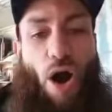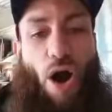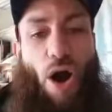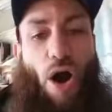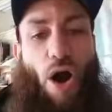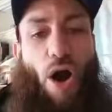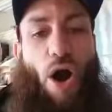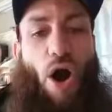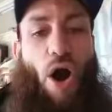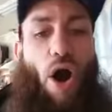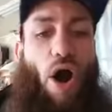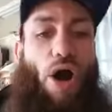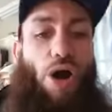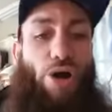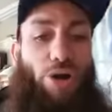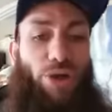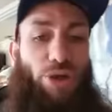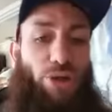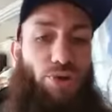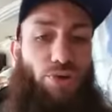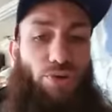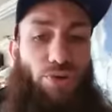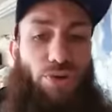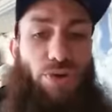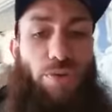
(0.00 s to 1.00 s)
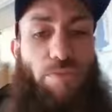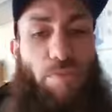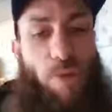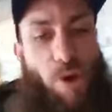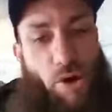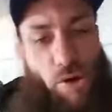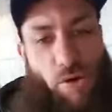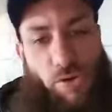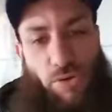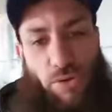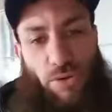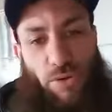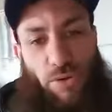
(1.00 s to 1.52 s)
Are you the
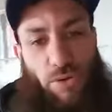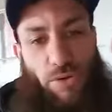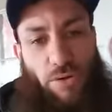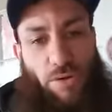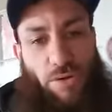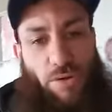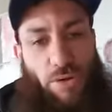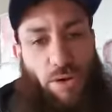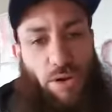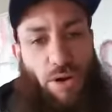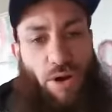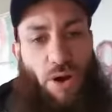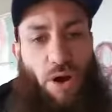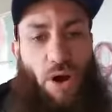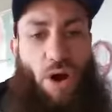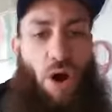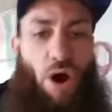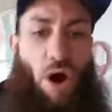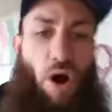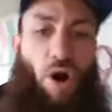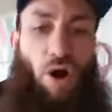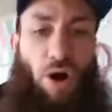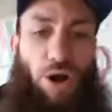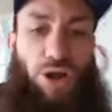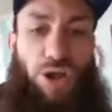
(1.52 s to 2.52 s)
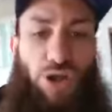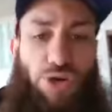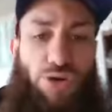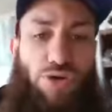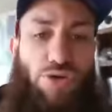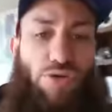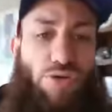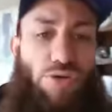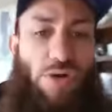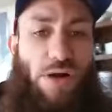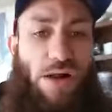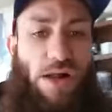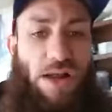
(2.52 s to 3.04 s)
murderer? Are
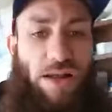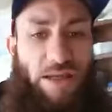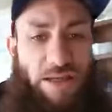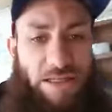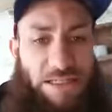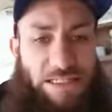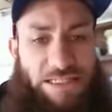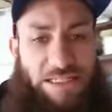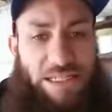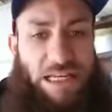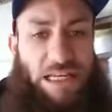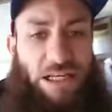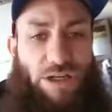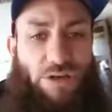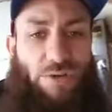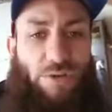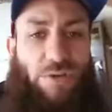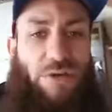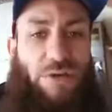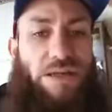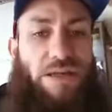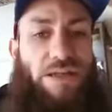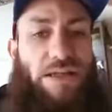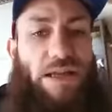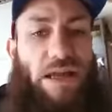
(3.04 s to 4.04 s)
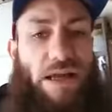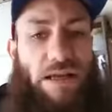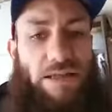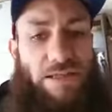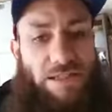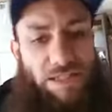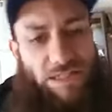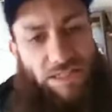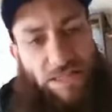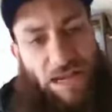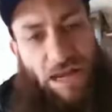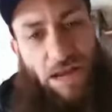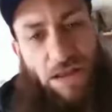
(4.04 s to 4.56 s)
you continuing
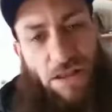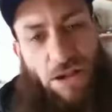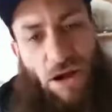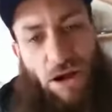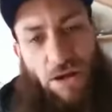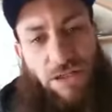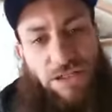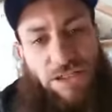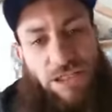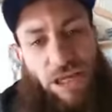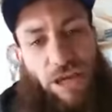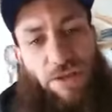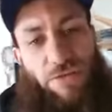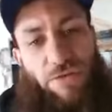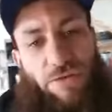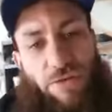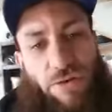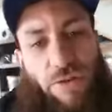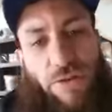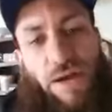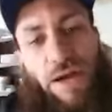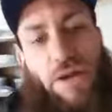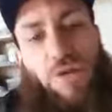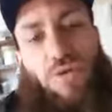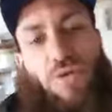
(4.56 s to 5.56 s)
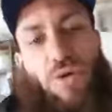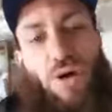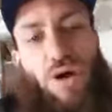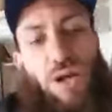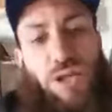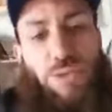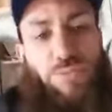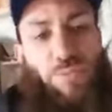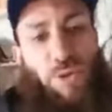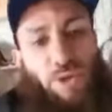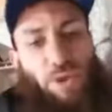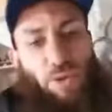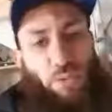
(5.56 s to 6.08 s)
to nail our Savior to that
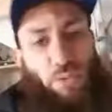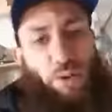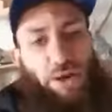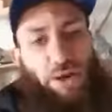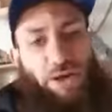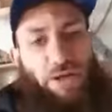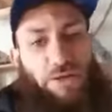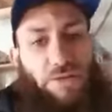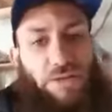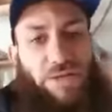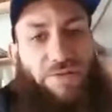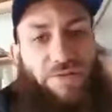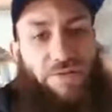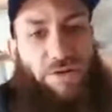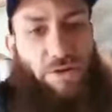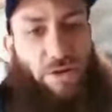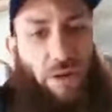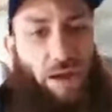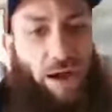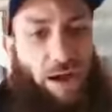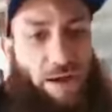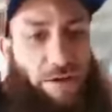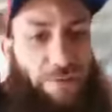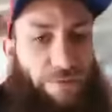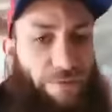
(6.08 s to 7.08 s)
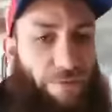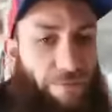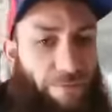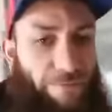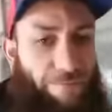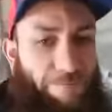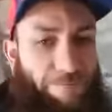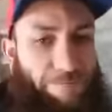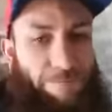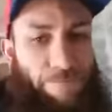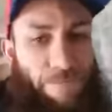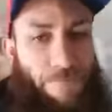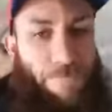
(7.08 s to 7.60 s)
cross by the way you're living your life?
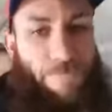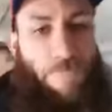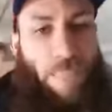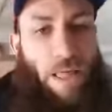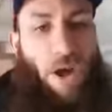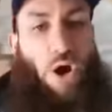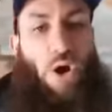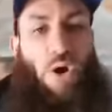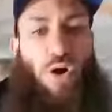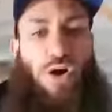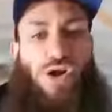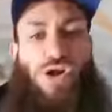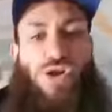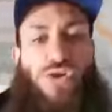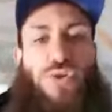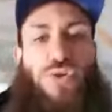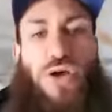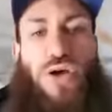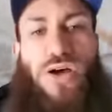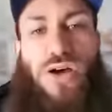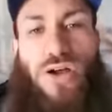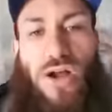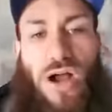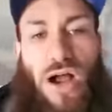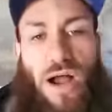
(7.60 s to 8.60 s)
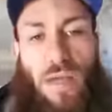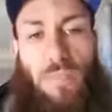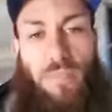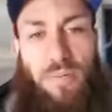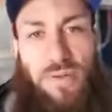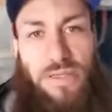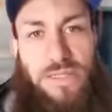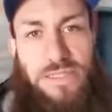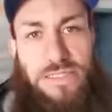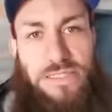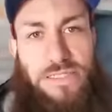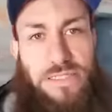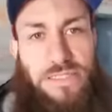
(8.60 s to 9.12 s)
Are you the
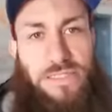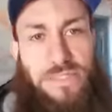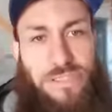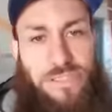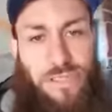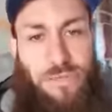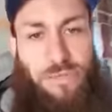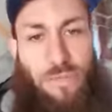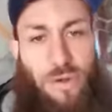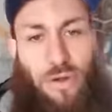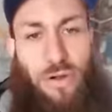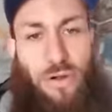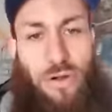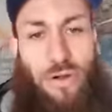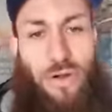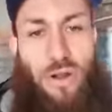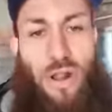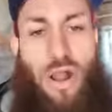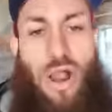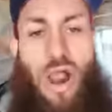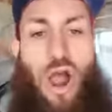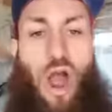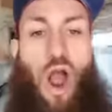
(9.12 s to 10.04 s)
accomplice to murder?